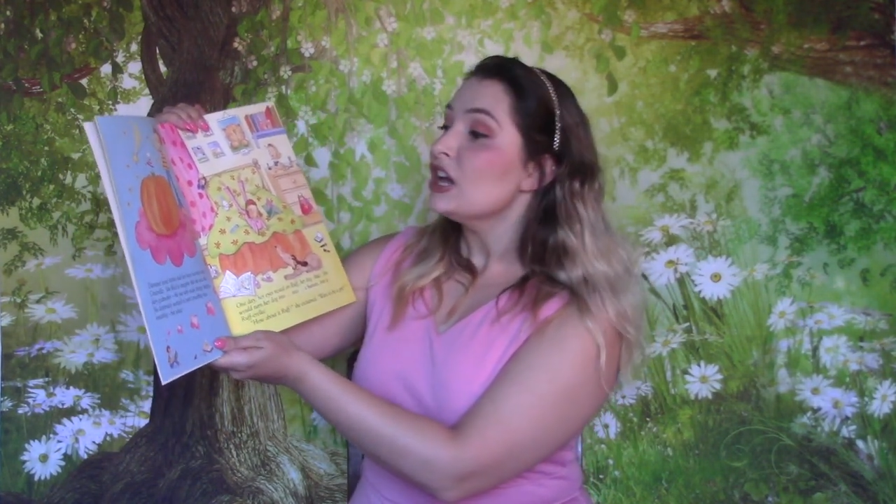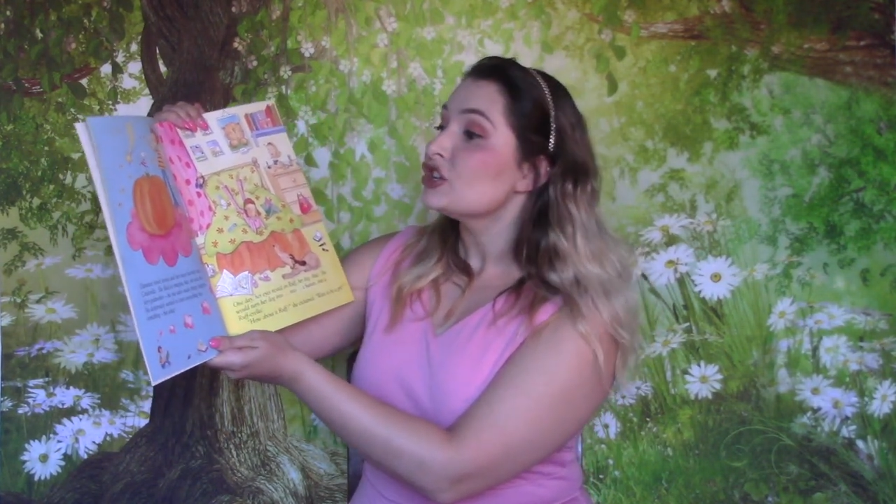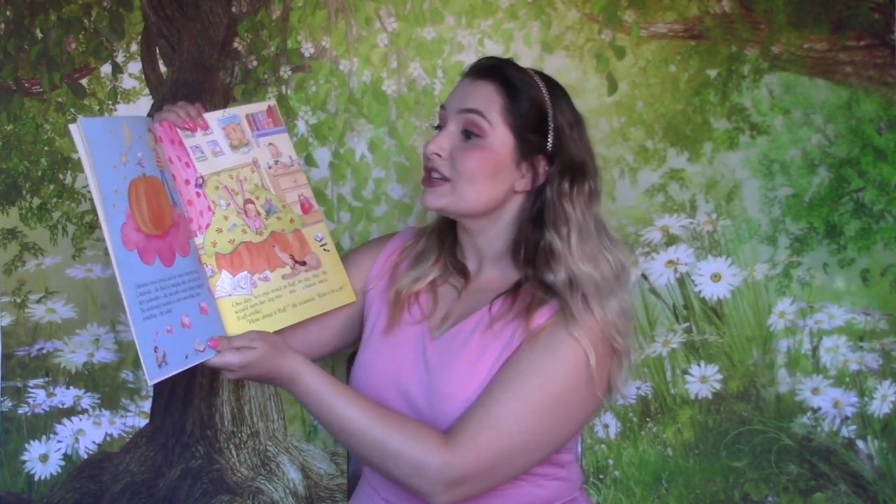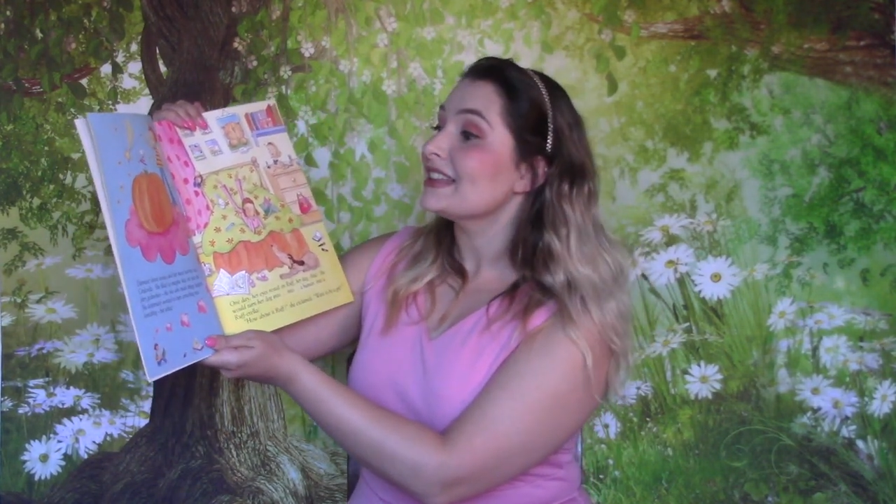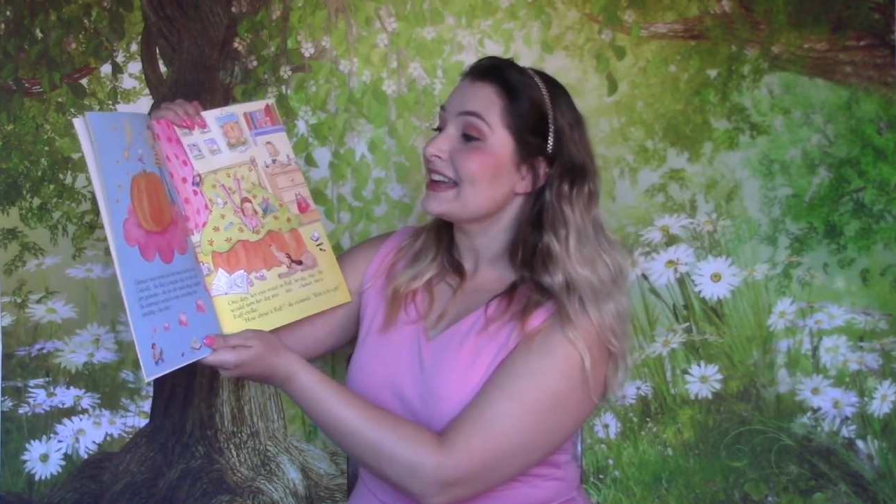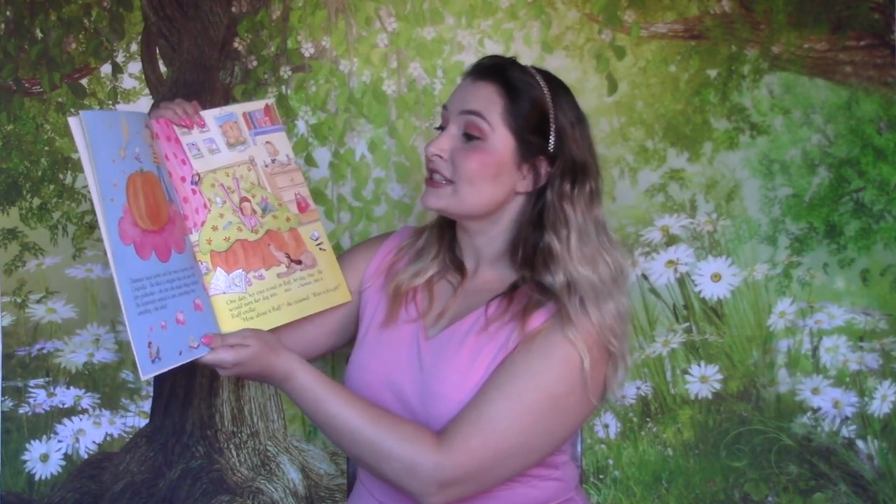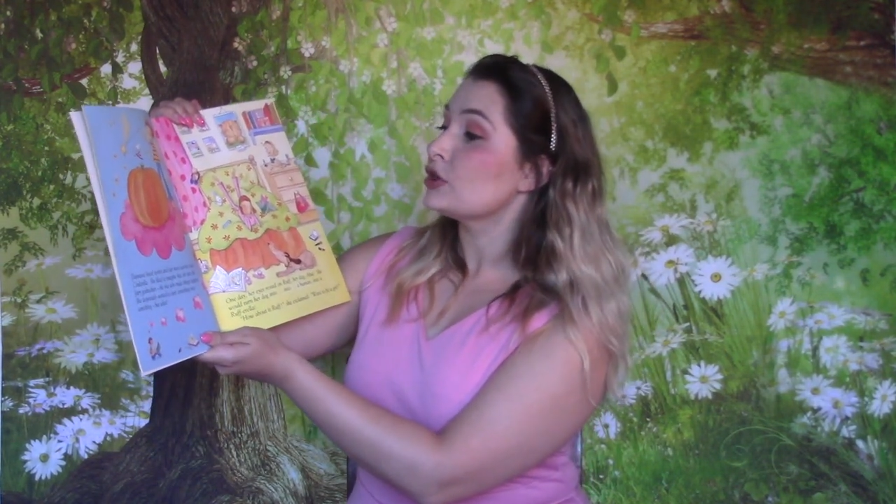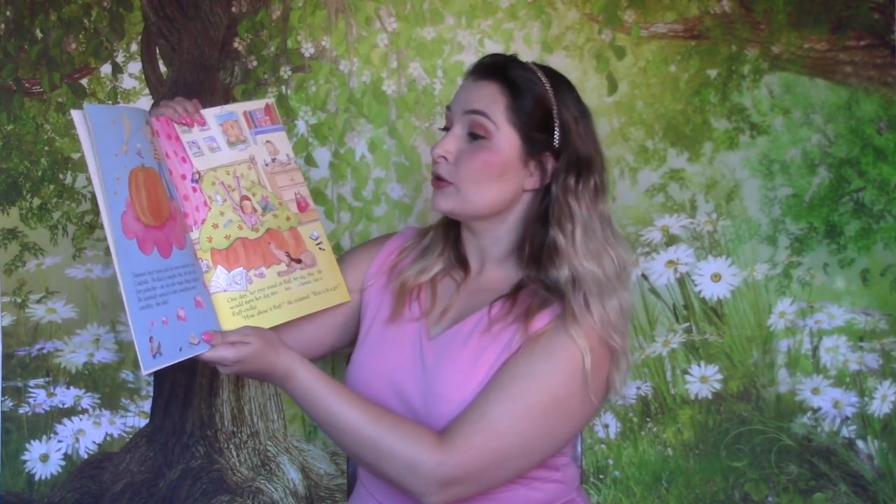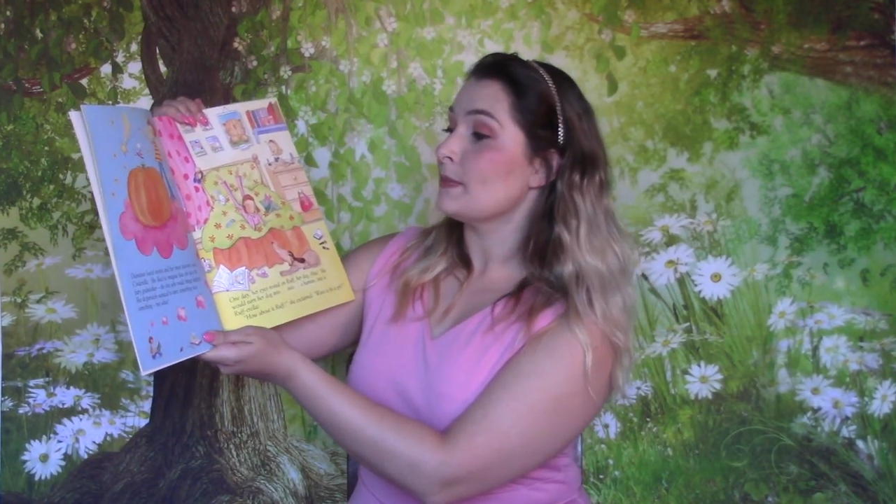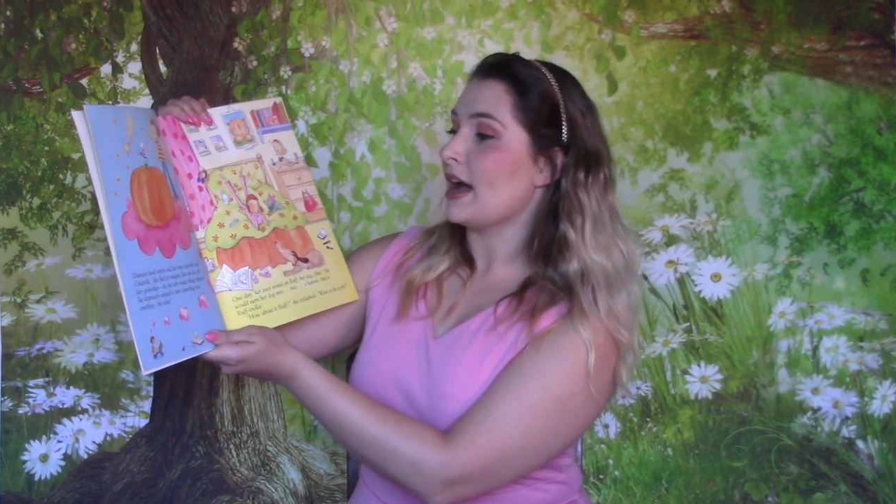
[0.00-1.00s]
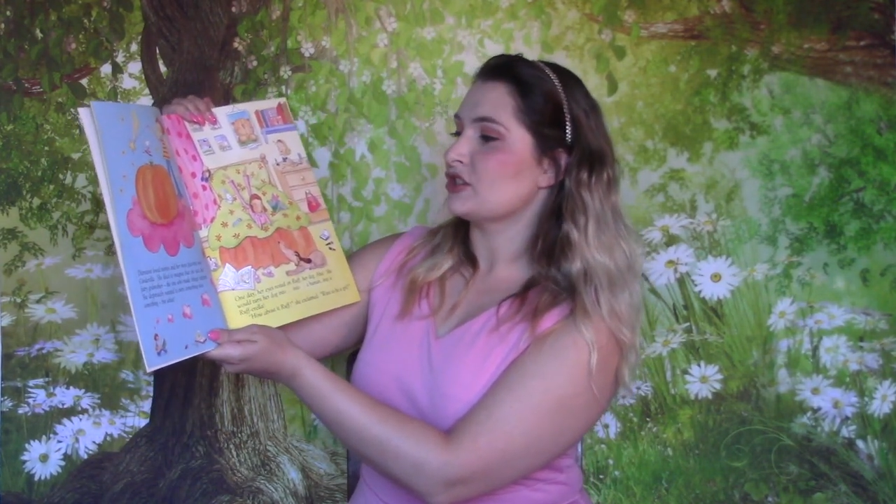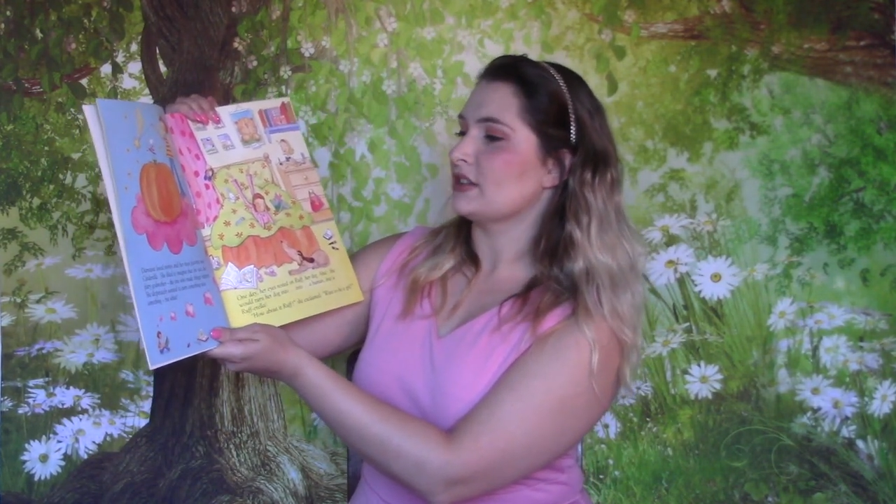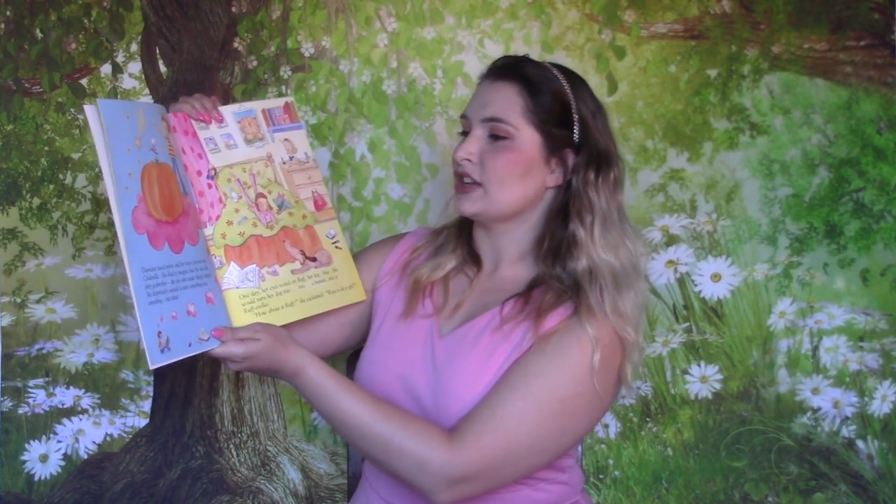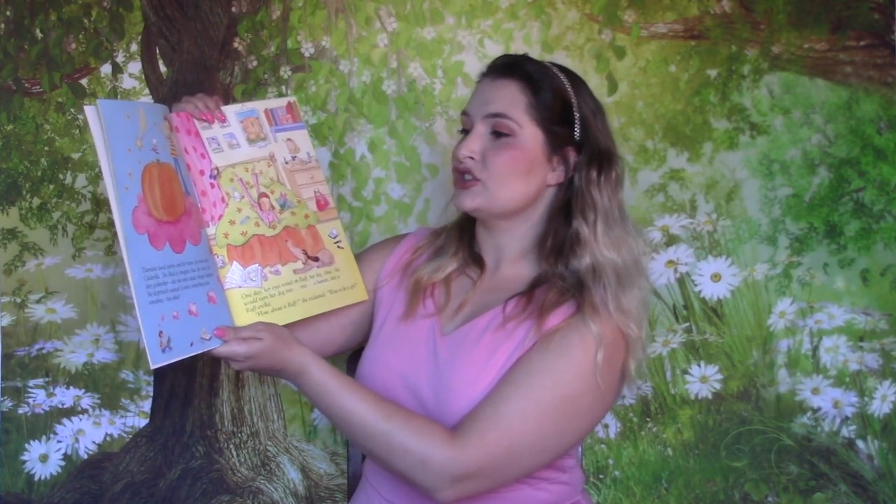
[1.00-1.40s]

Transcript: She liked to imagine that